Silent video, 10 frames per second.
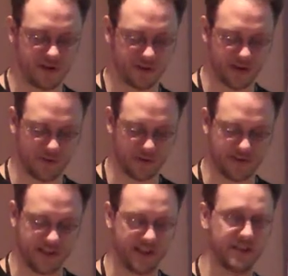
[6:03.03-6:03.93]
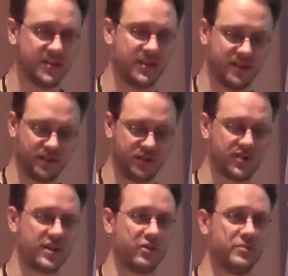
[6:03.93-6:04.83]
can hit one of these and then it'll
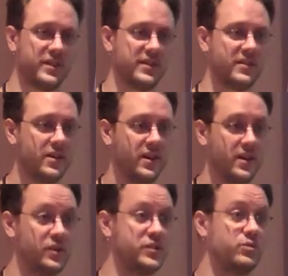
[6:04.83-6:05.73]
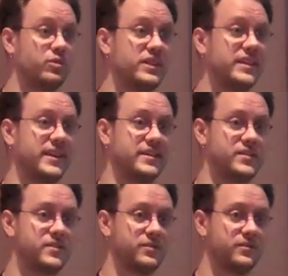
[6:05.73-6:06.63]
just auto-repeat. This is really
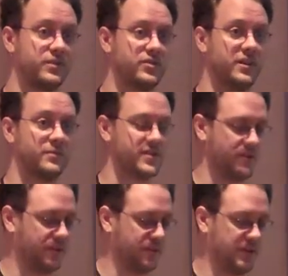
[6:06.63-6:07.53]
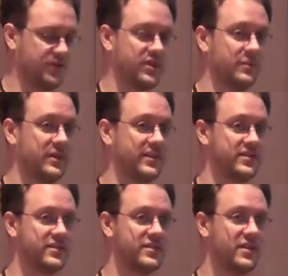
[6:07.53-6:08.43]
nice for drums, and for finger drumming
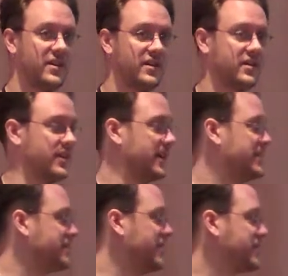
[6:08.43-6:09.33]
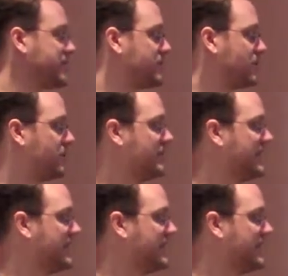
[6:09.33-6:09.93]
it's this or the